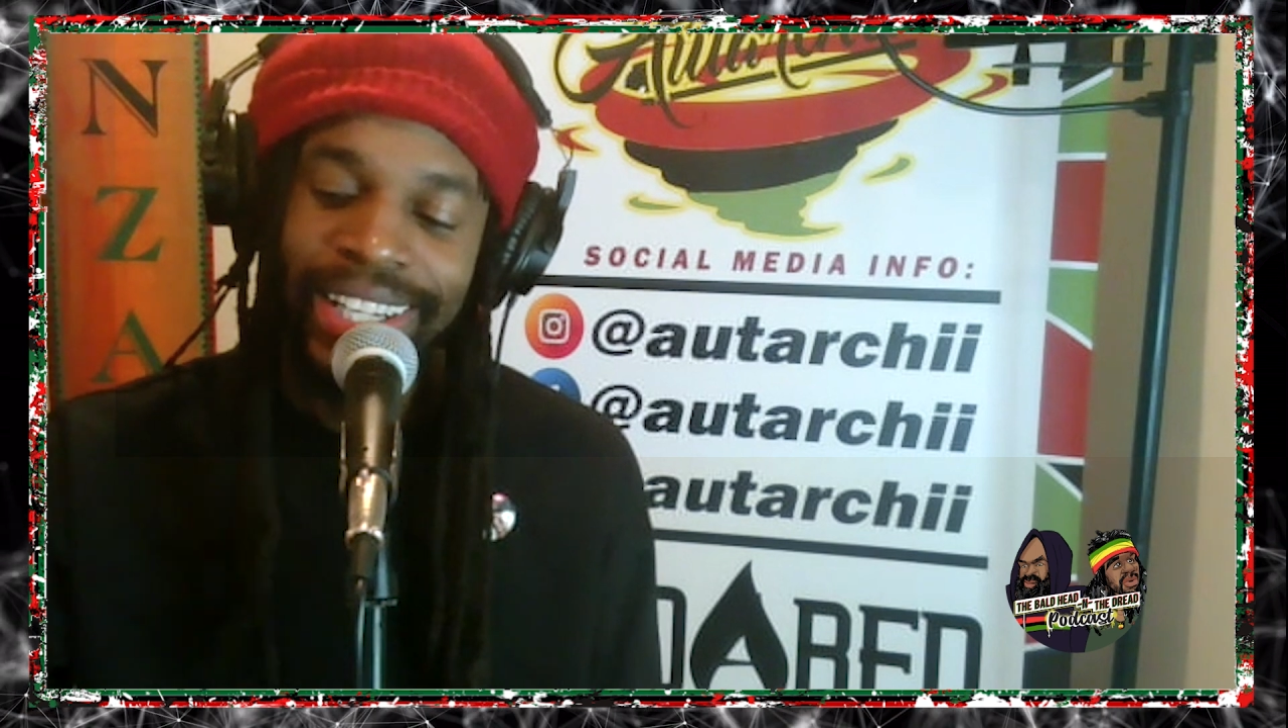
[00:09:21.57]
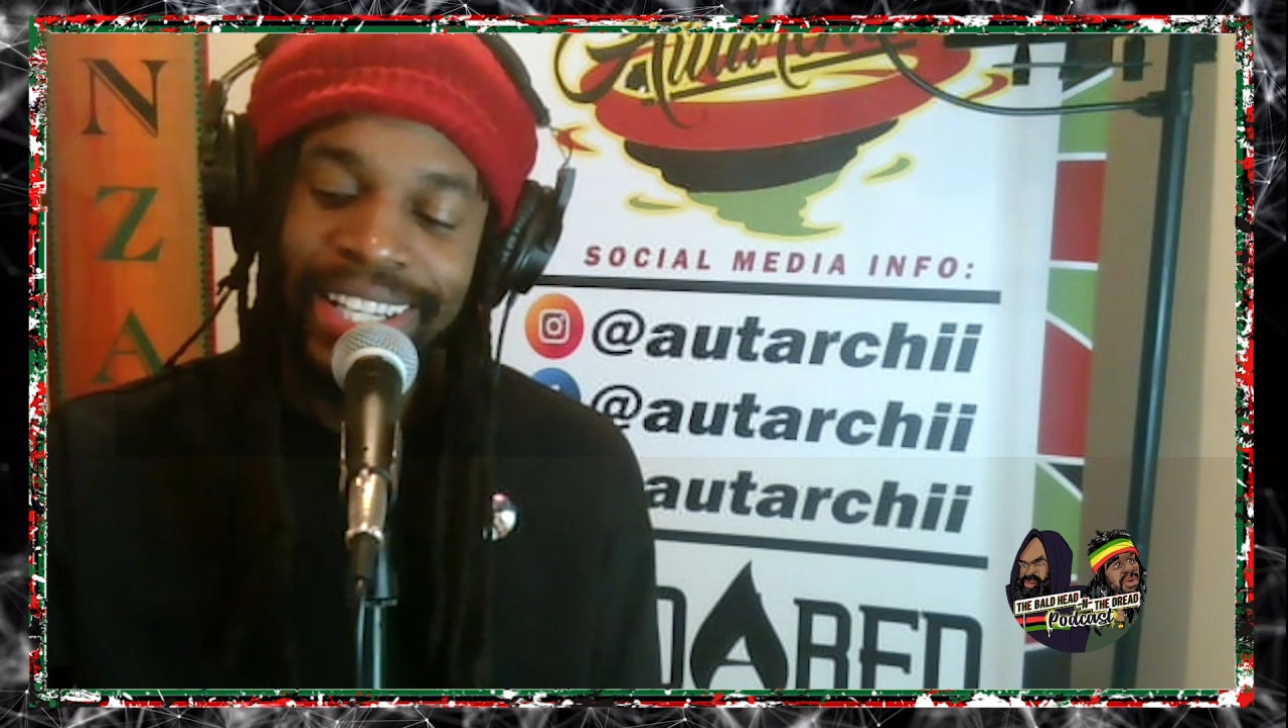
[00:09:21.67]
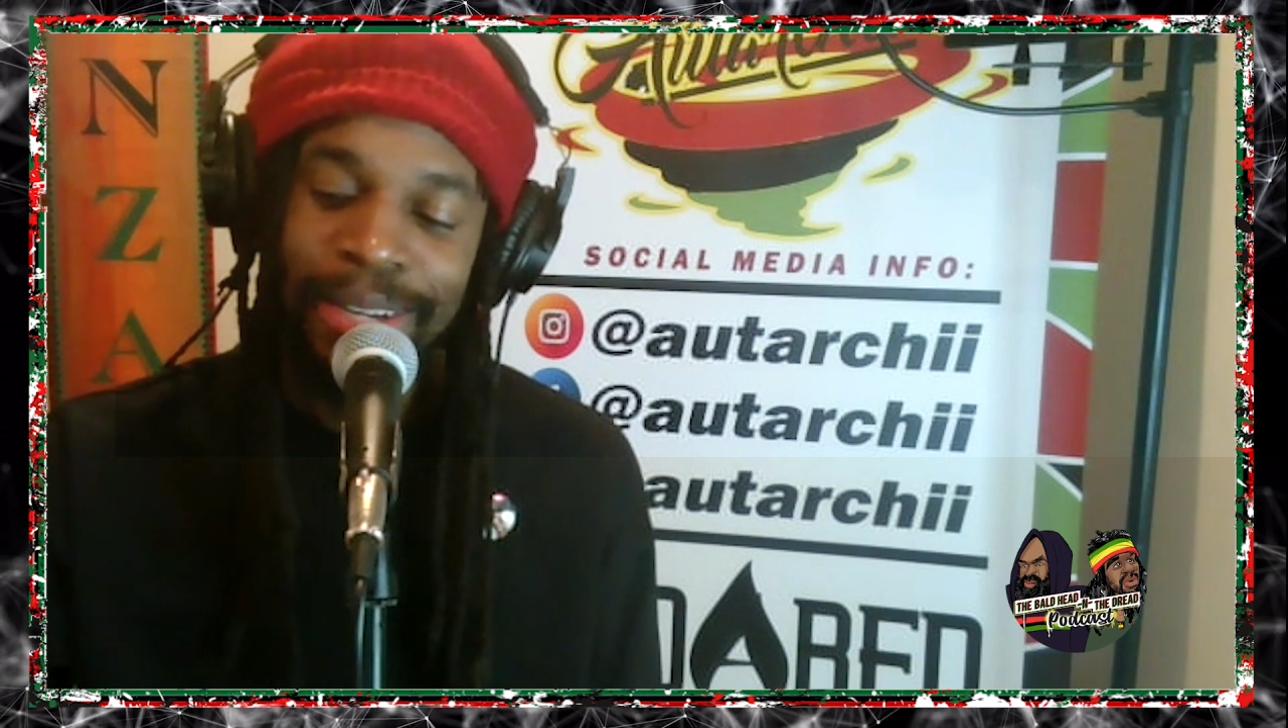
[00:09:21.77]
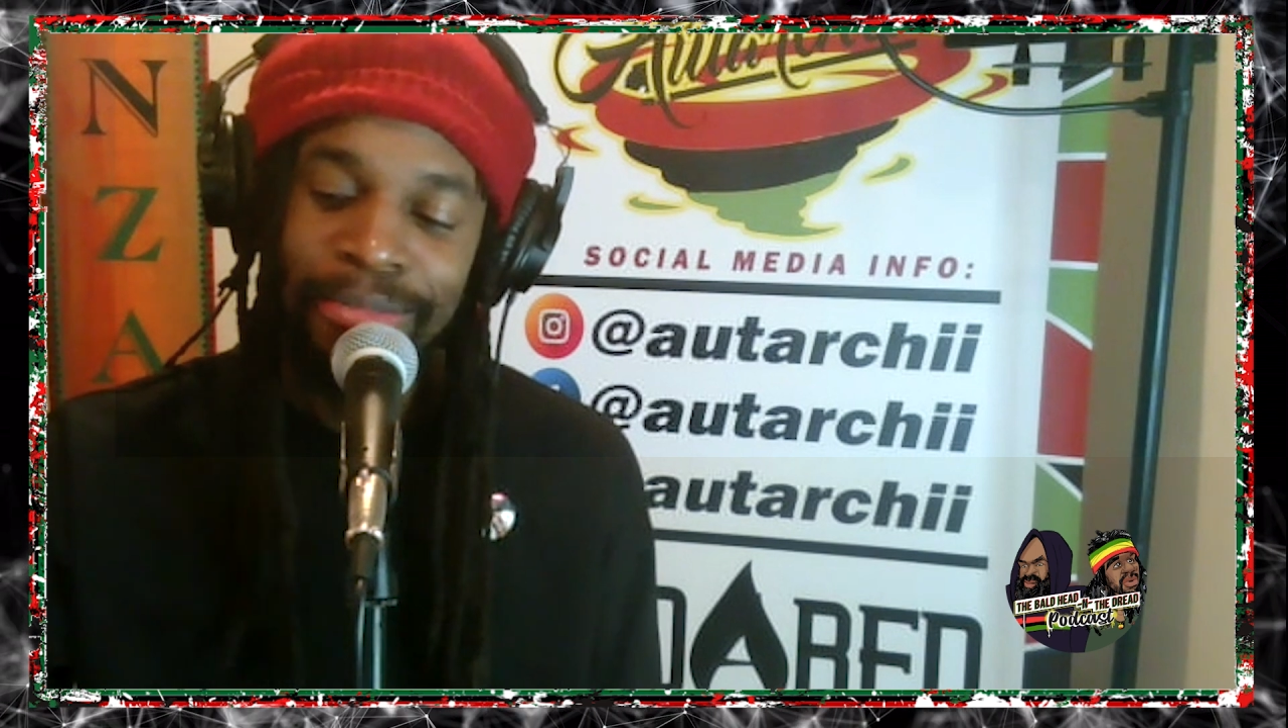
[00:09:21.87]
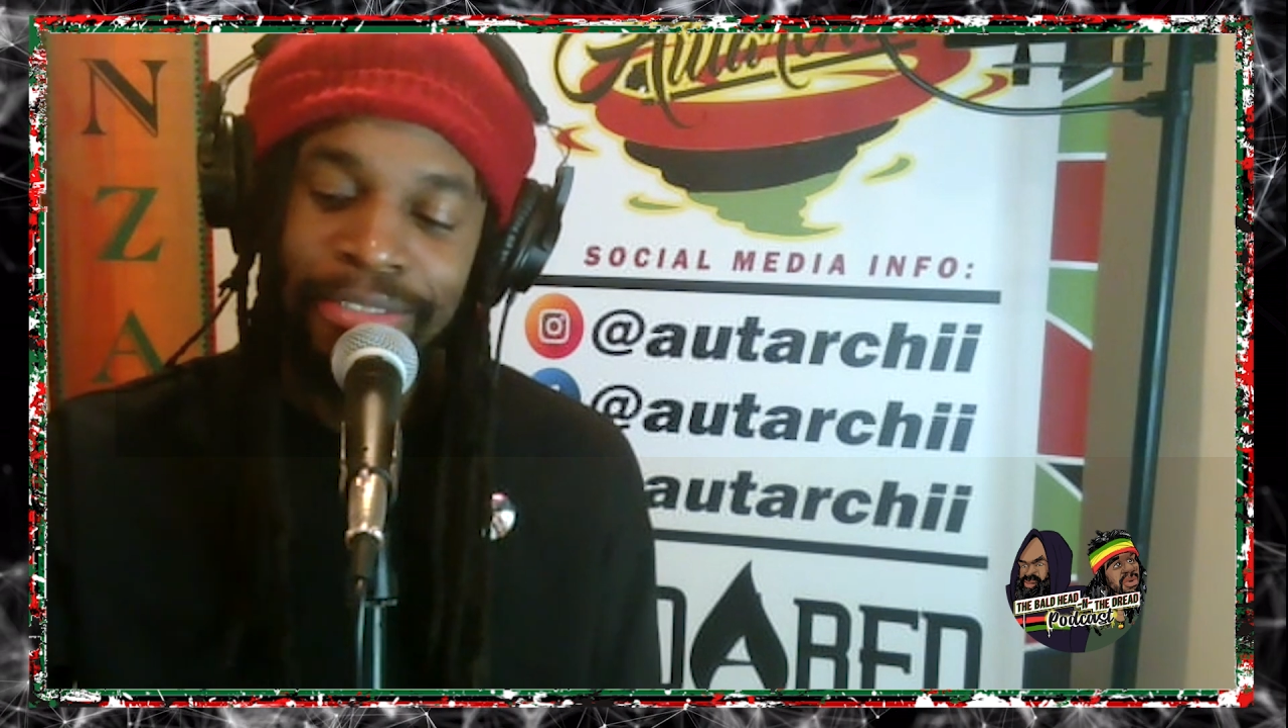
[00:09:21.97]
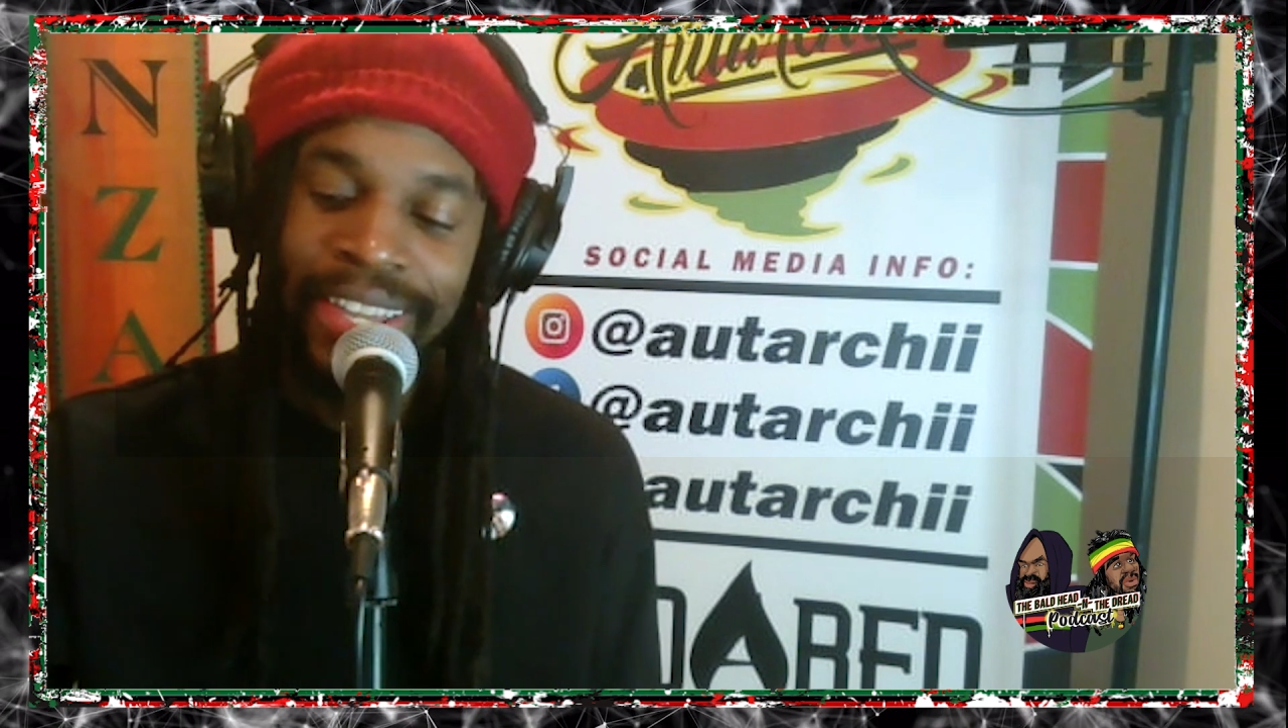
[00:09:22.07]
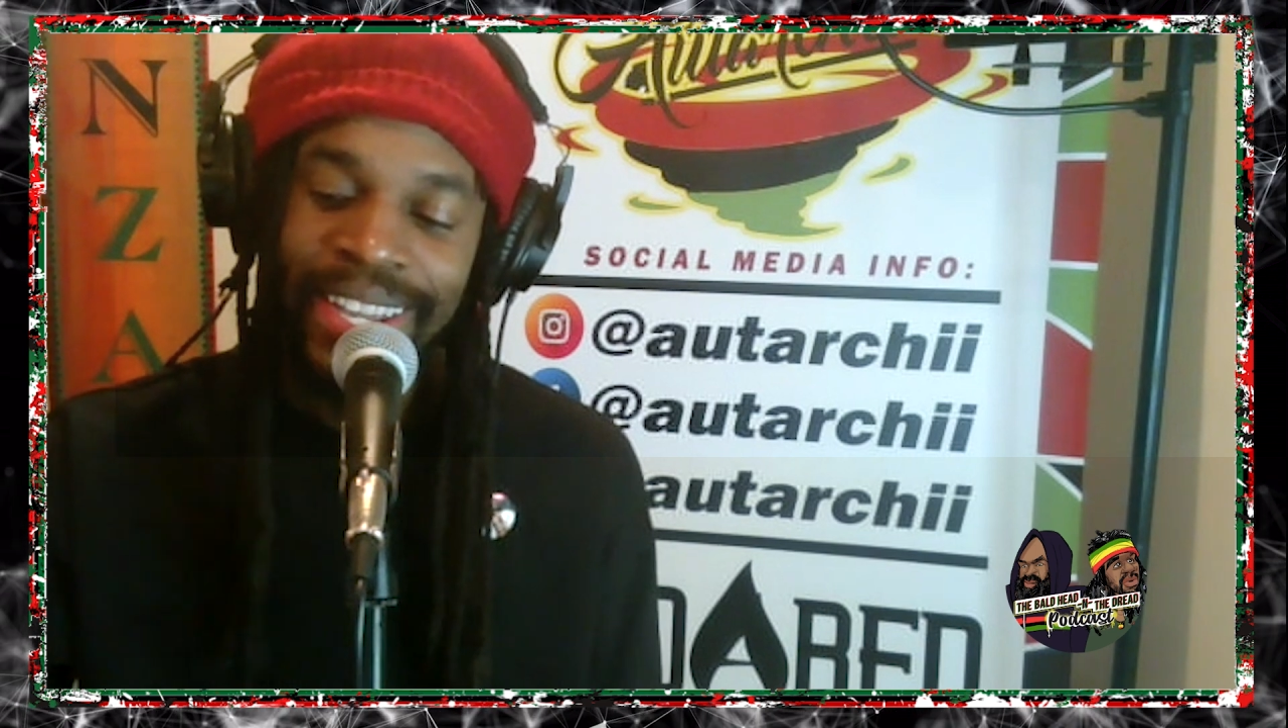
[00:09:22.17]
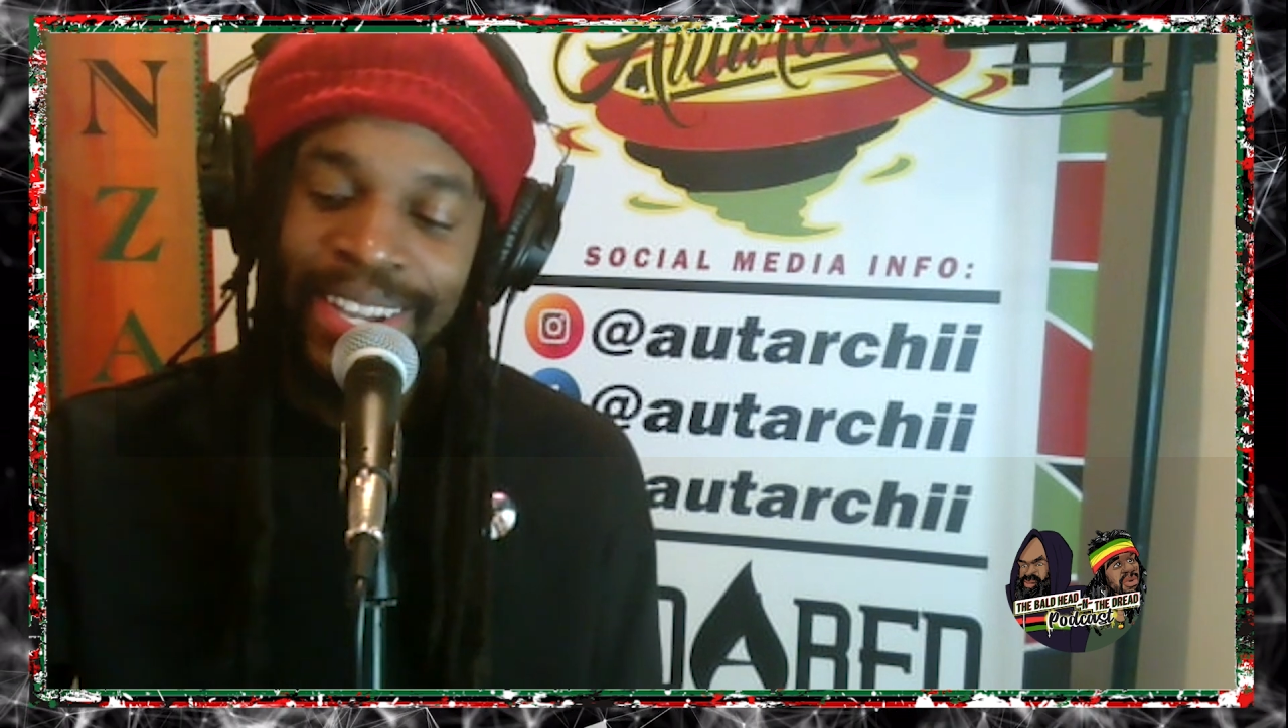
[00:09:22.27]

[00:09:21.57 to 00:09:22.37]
name for